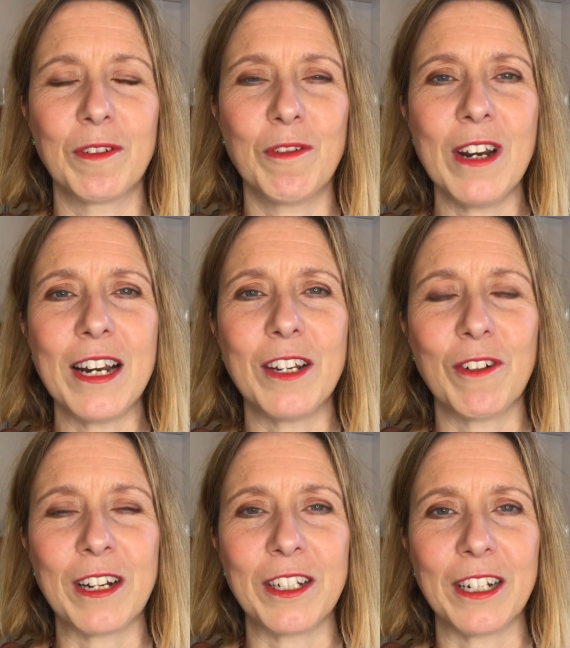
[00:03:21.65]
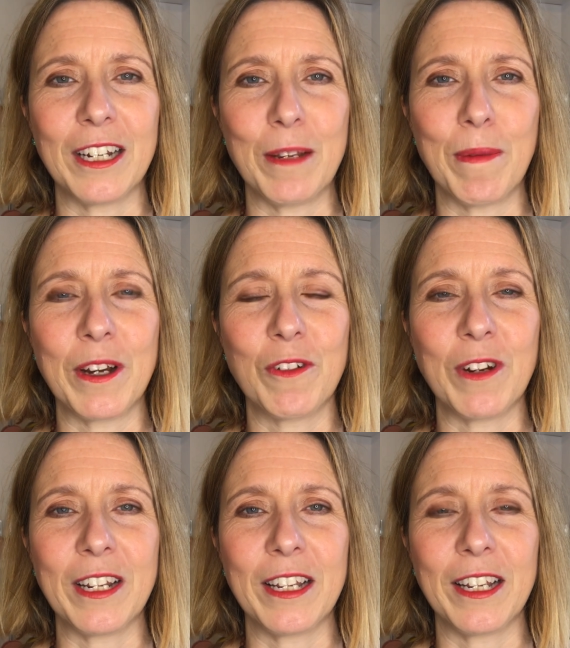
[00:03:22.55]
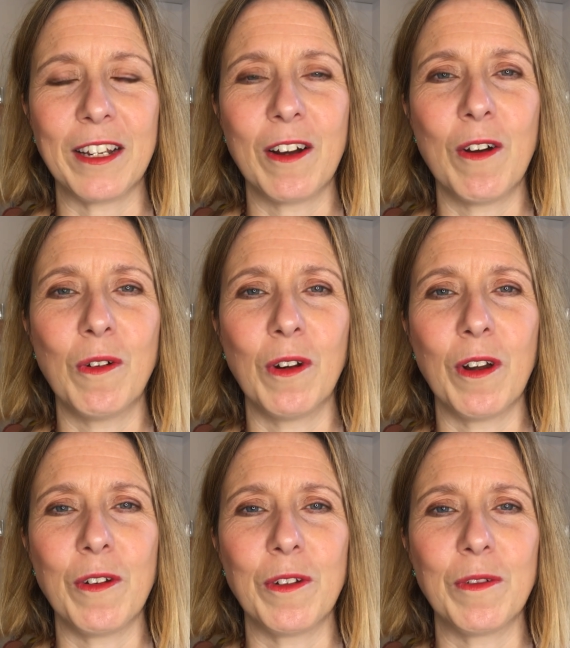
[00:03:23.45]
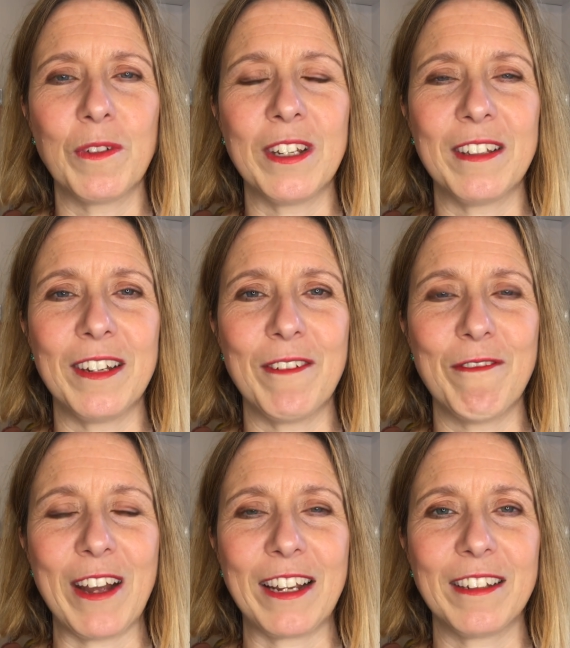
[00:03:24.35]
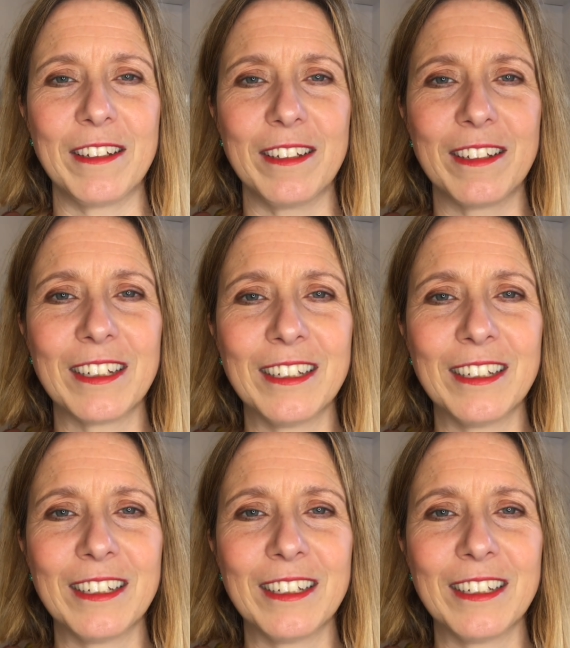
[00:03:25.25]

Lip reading: really tragically, by drinking a whole load of disinfectant.